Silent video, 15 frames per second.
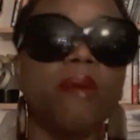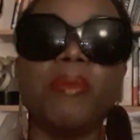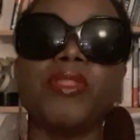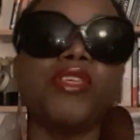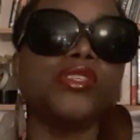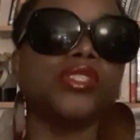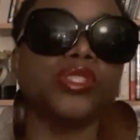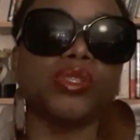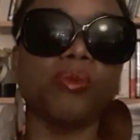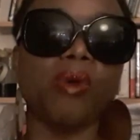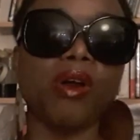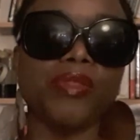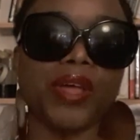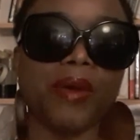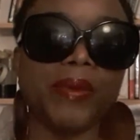But this is the
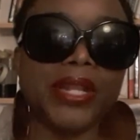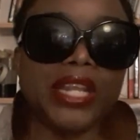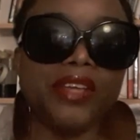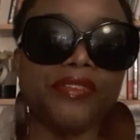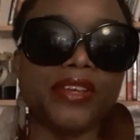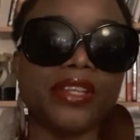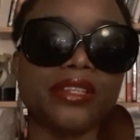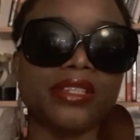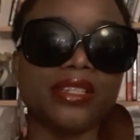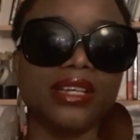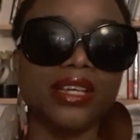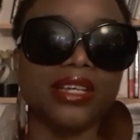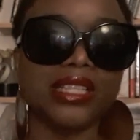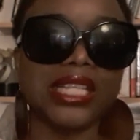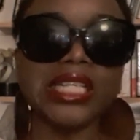world that we live in.
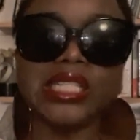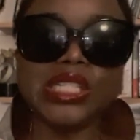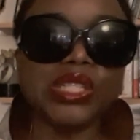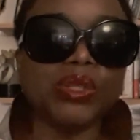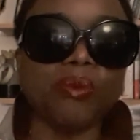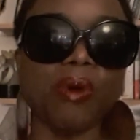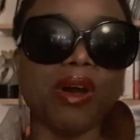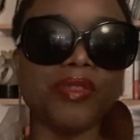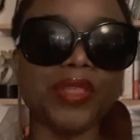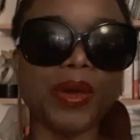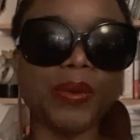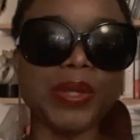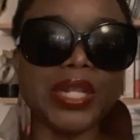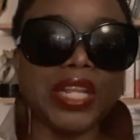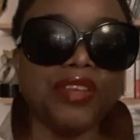This is the world
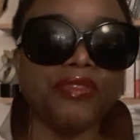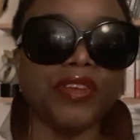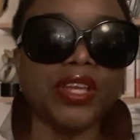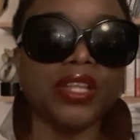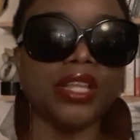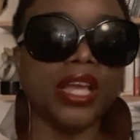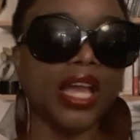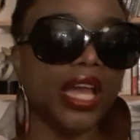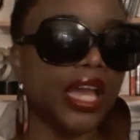that we live in.